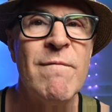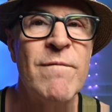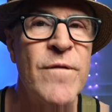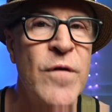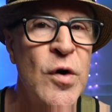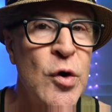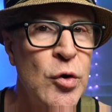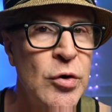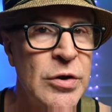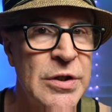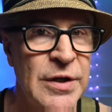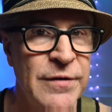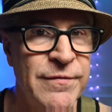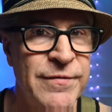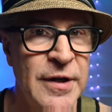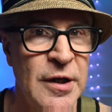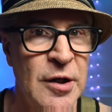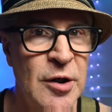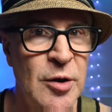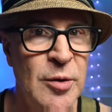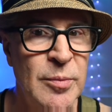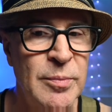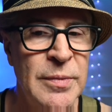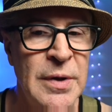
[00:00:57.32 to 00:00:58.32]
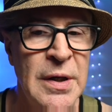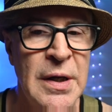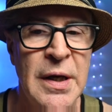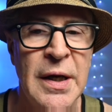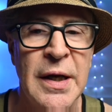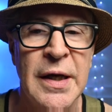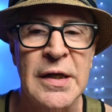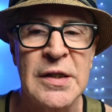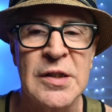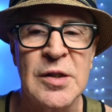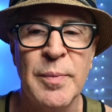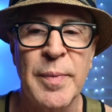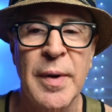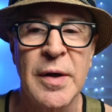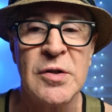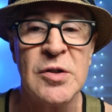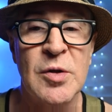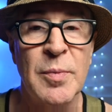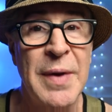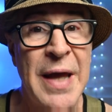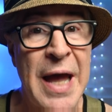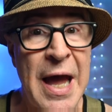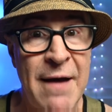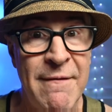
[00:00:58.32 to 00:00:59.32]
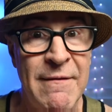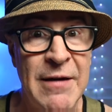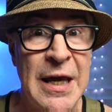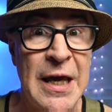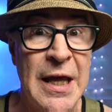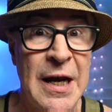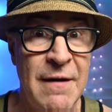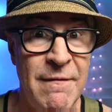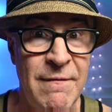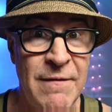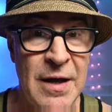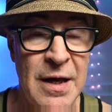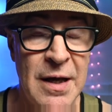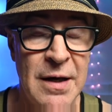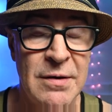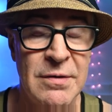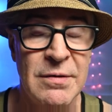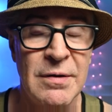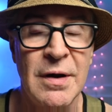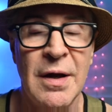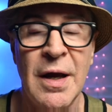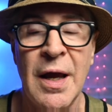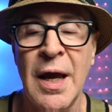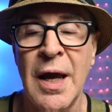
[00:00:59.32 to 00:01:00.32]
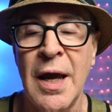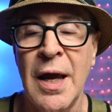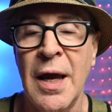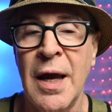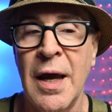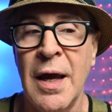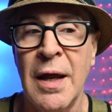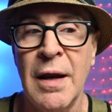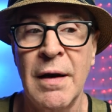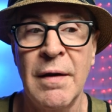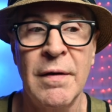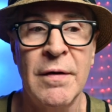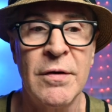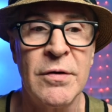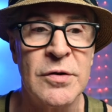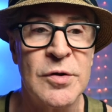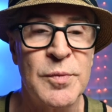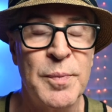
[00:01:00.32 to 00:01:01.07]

Fujifilm is supposed to be having an event, and there's